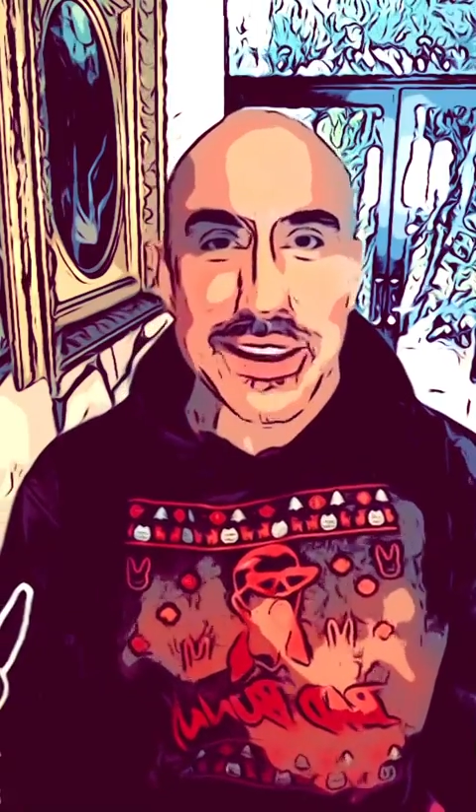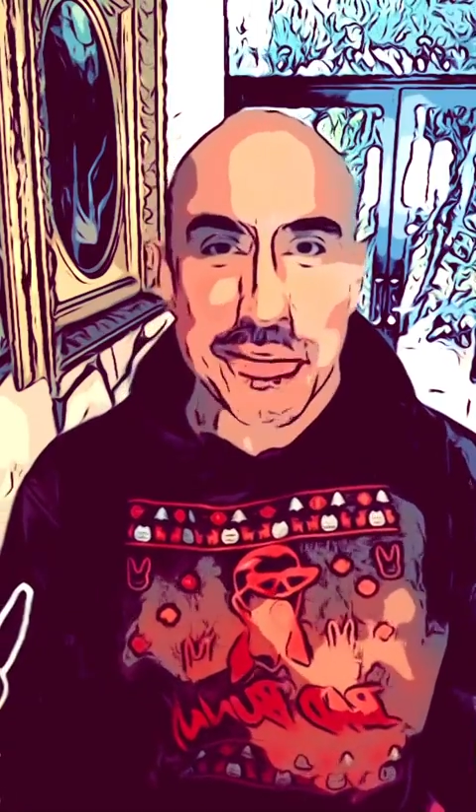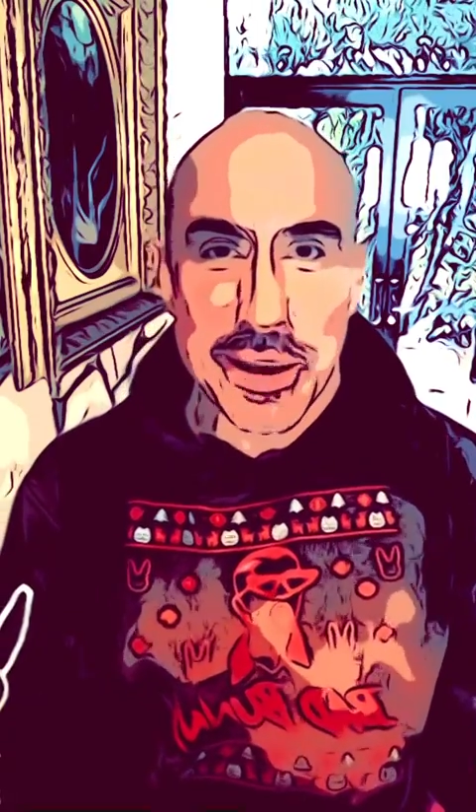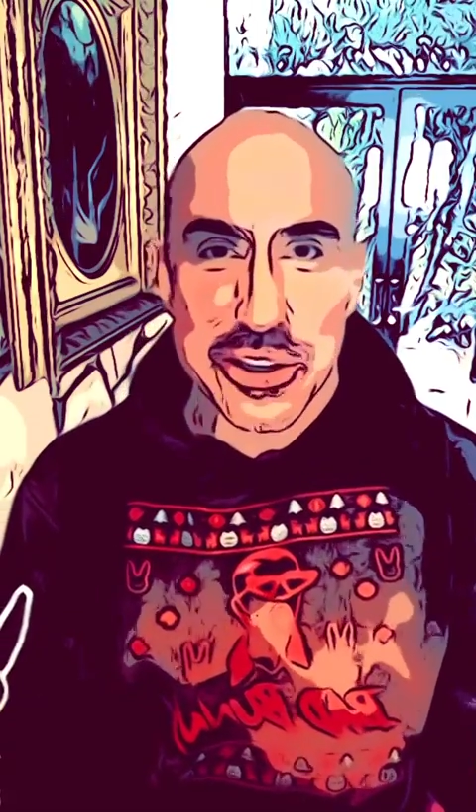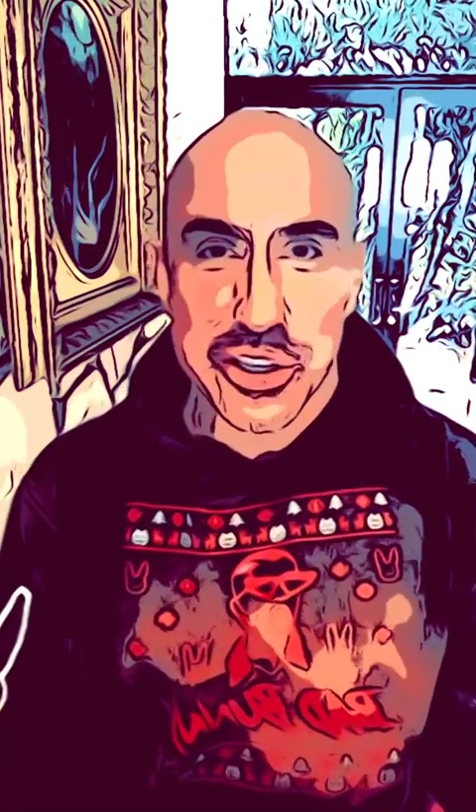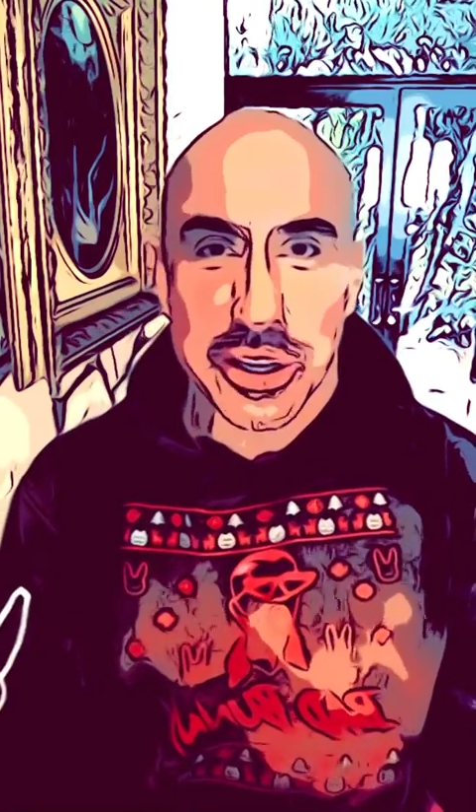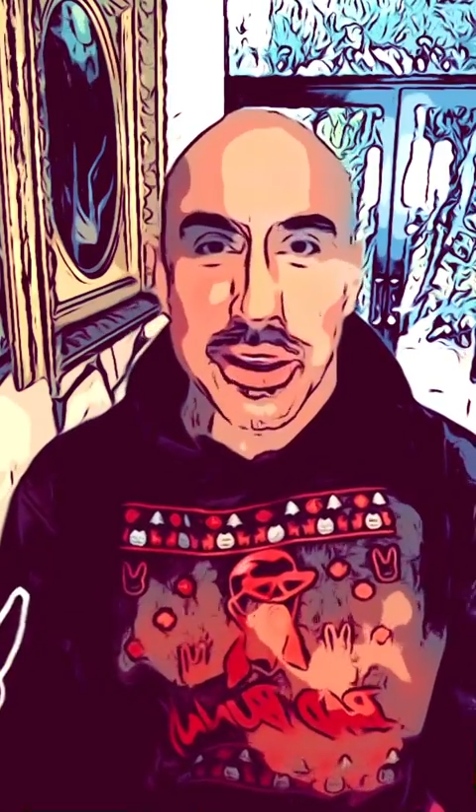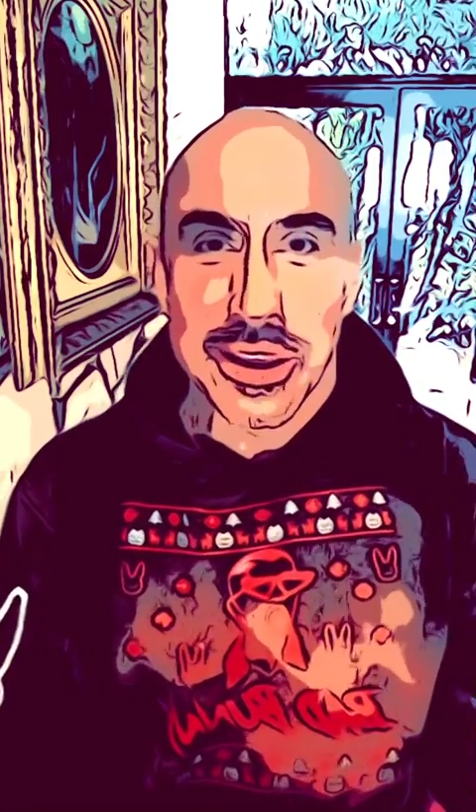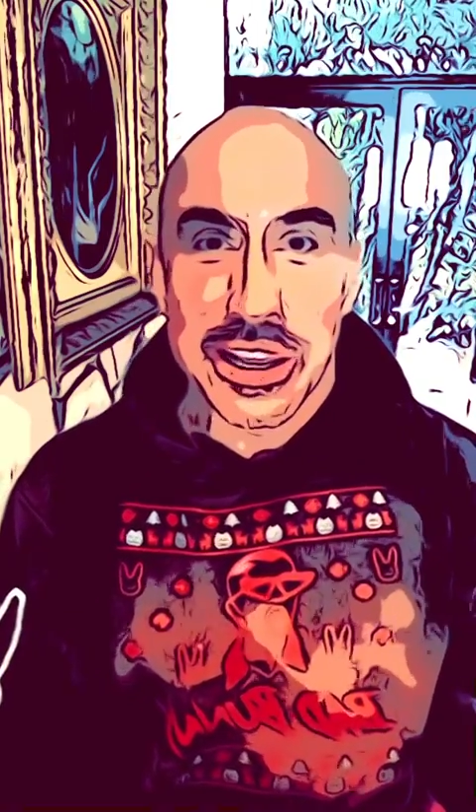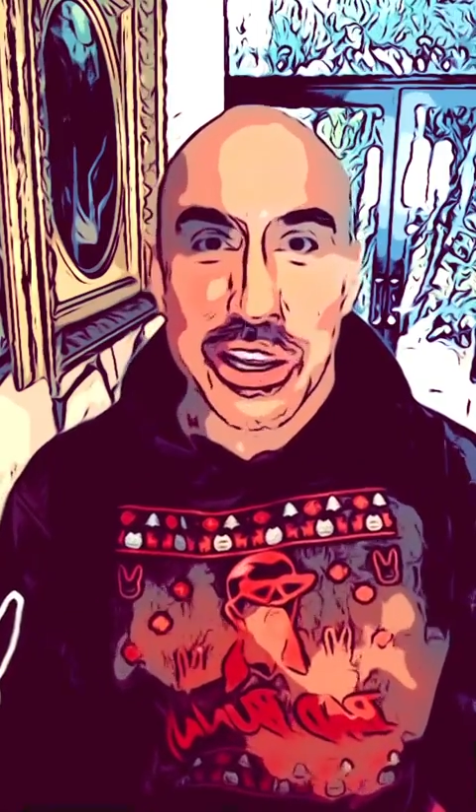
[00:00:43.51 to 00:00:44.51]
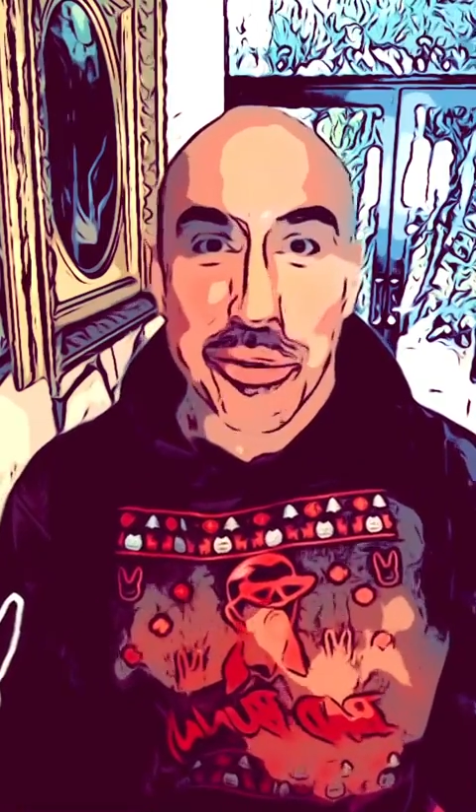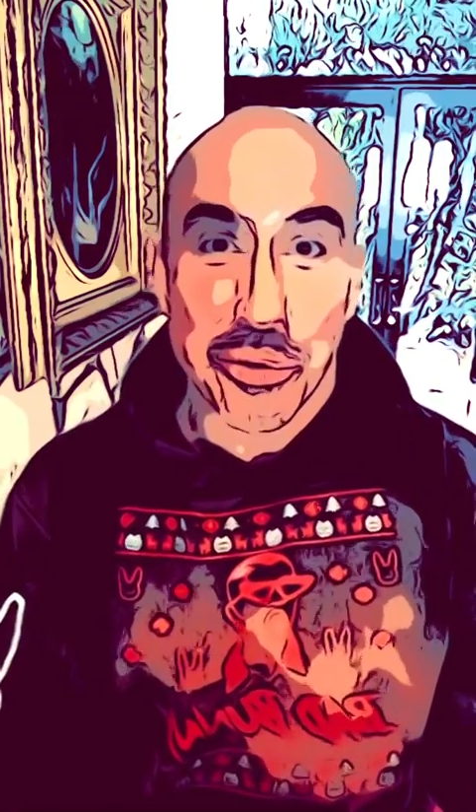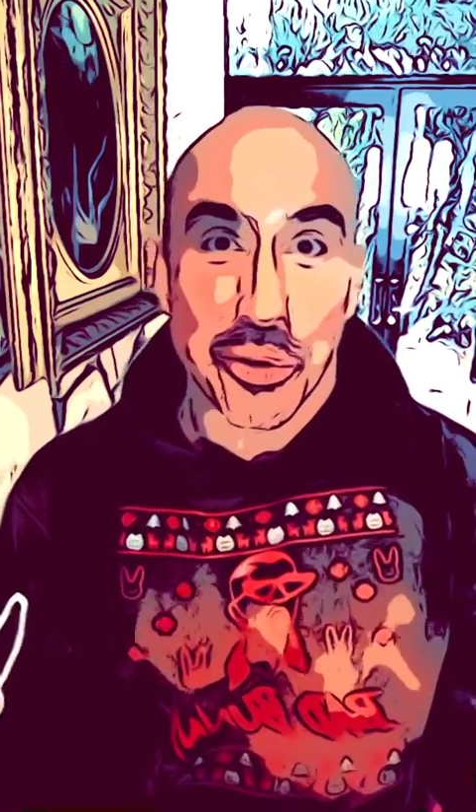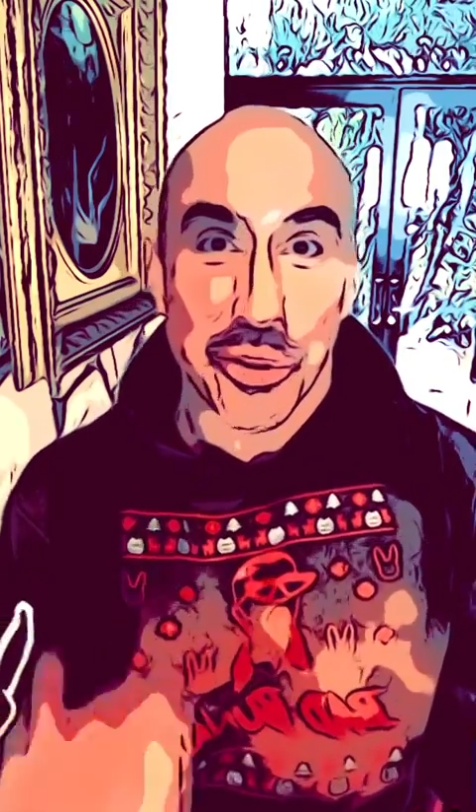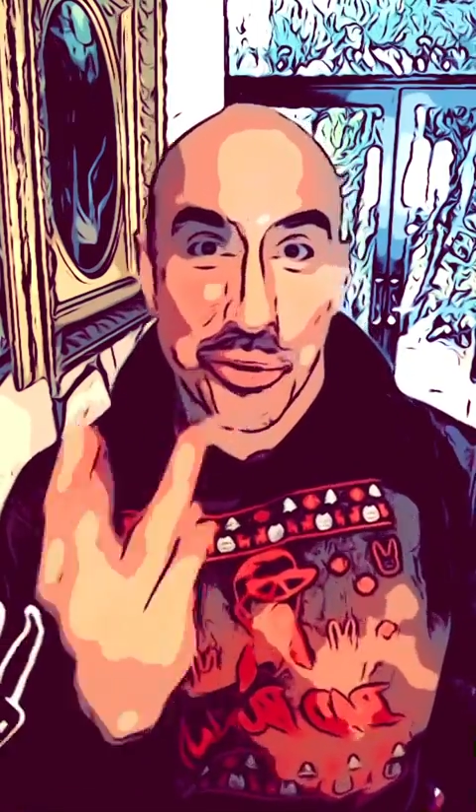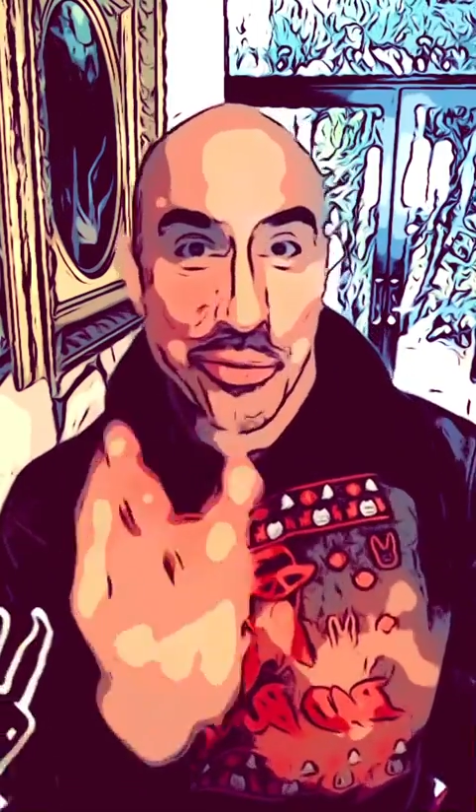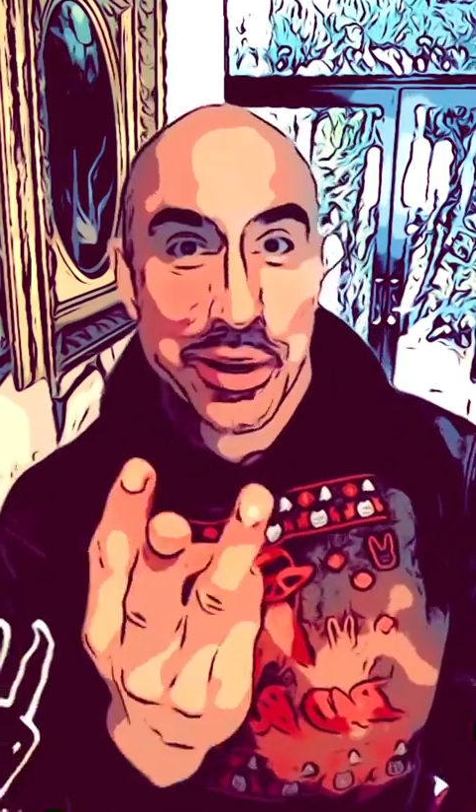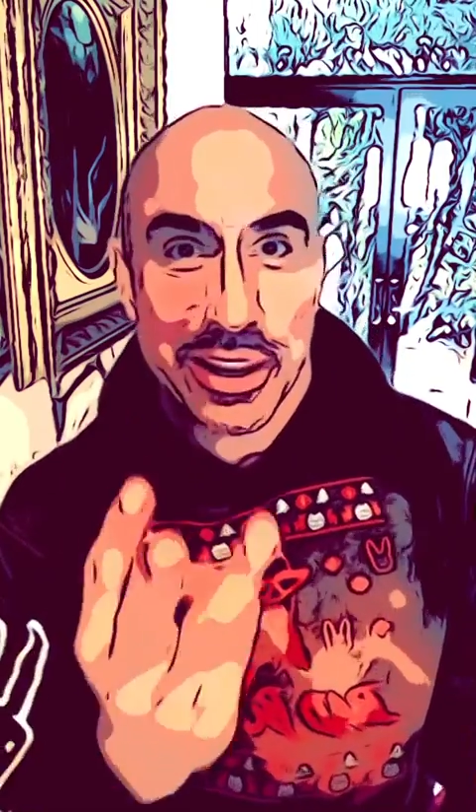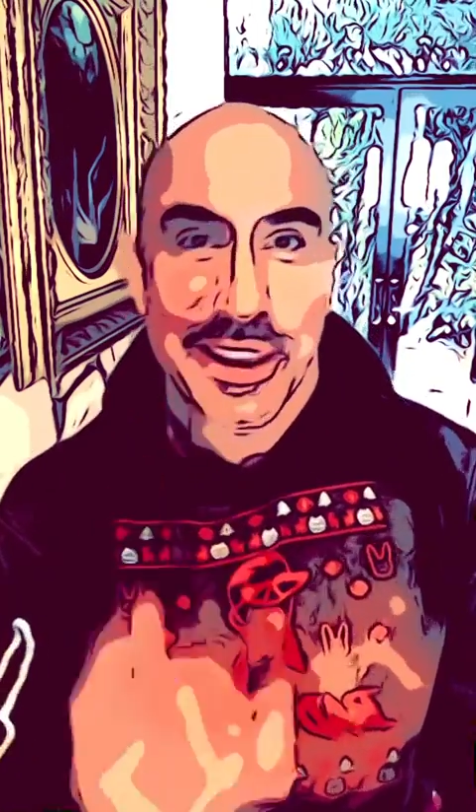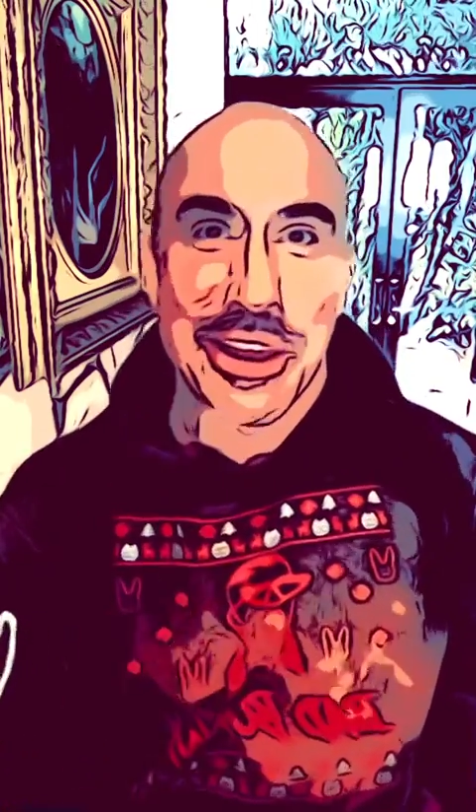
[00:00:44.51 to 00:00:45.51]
and Magic number 3,